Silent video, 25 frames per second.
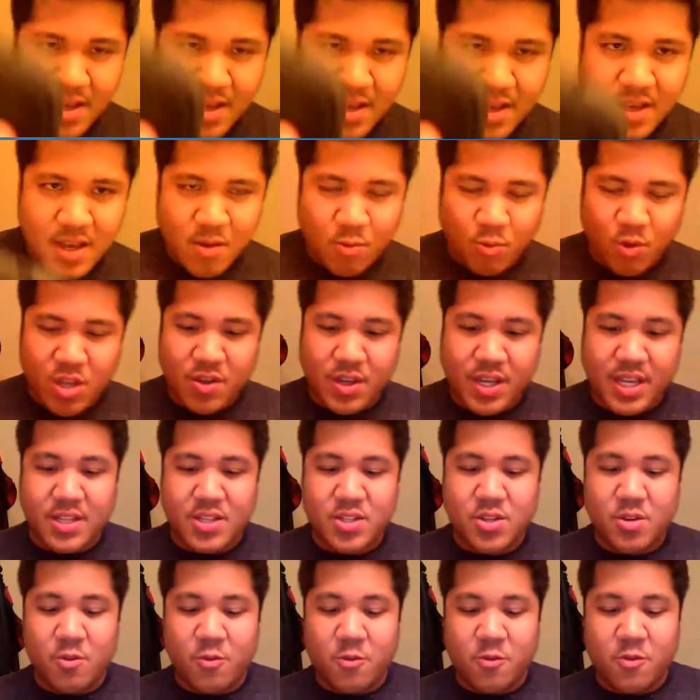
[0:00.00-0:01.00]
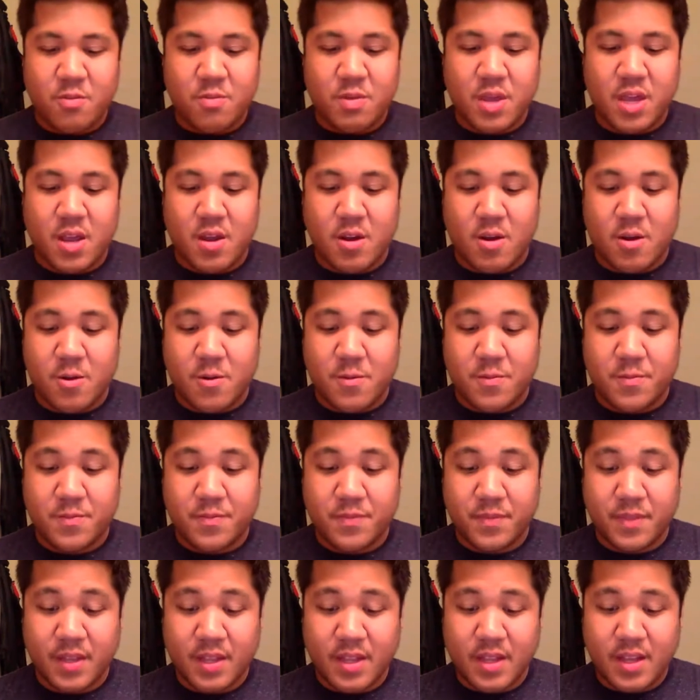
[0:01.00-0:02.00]
And what you can do from here
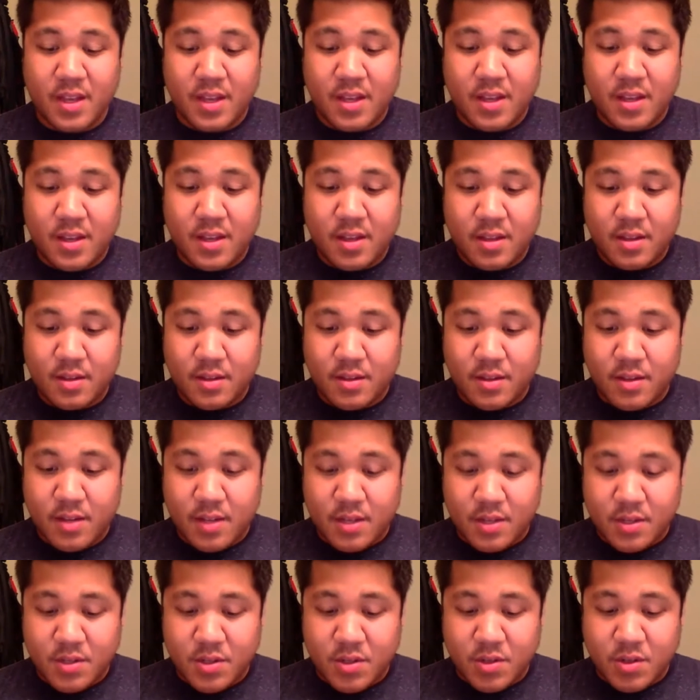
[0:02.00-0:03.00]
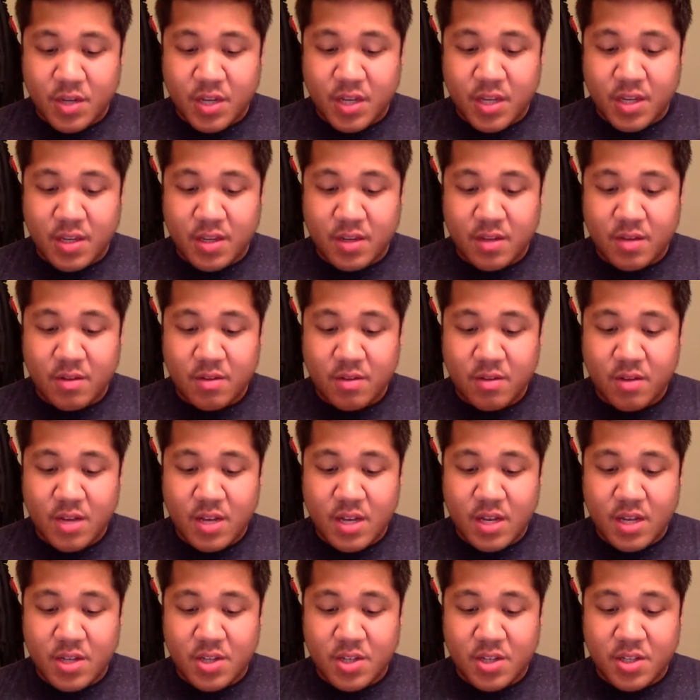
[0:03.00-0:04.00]
is you can
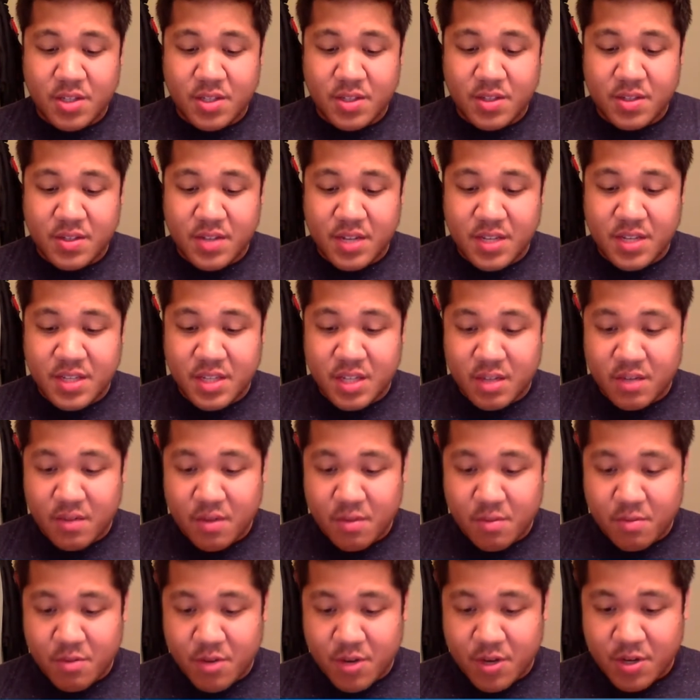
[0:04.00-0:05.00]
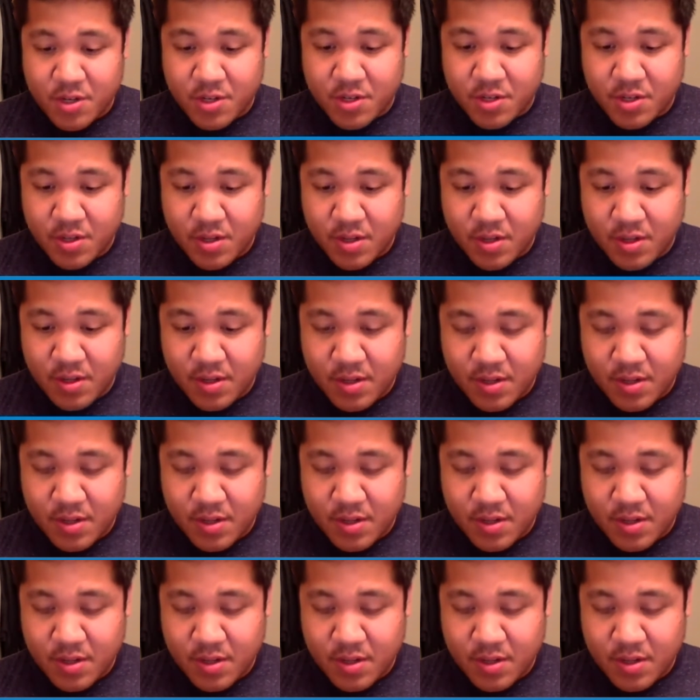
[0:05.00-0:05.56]
adjust the sizing of your brush.